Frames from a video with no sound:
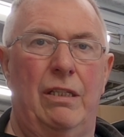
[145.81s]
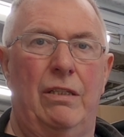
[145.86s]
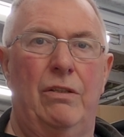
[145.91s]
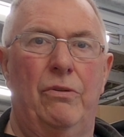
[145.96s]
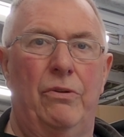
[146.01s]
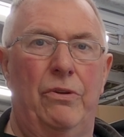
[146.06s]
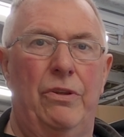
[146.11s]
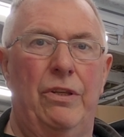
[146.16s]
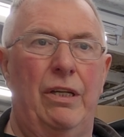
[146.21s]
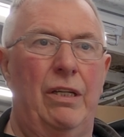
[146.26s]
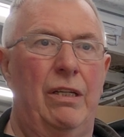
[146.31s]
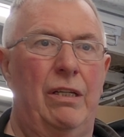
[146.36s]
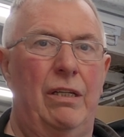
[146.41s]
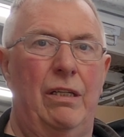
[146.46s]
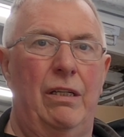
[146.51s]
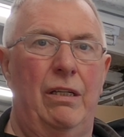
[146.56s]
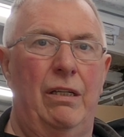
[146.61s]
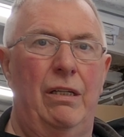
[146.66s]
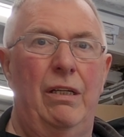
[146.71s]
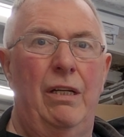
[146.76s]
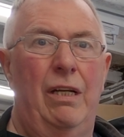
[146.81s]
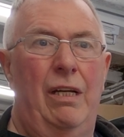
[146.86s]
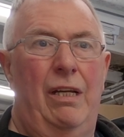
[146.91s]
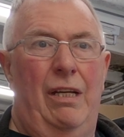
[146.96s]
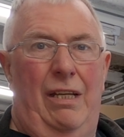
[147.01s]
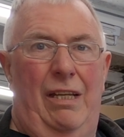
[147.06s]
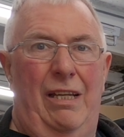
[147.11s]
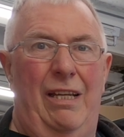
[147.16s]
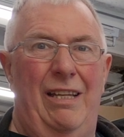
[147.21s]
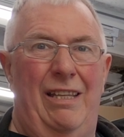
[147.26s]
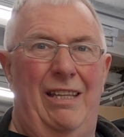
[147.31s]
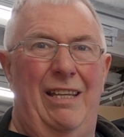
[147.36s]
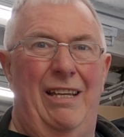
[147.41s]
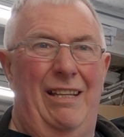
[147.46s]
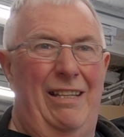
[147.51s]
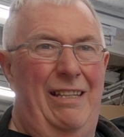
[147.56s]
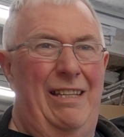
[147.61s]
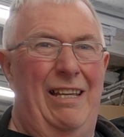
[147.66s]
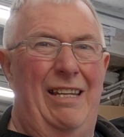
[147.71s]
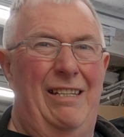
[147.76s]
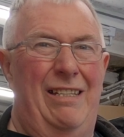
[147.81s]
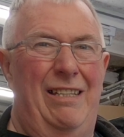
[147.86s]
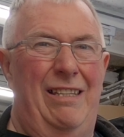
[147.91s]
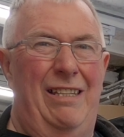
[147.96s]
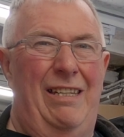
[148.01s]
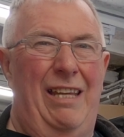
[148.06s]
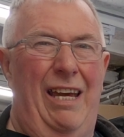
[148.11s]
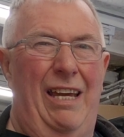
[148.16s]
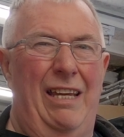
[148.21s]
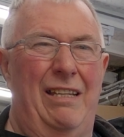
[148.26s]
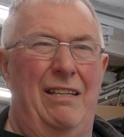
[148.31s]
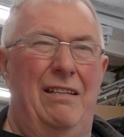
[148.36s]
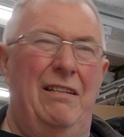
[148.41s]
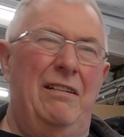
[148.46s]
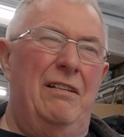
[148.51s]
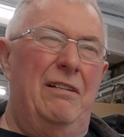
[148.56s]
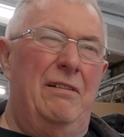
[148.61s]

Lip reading: I don't think, at the end of the day,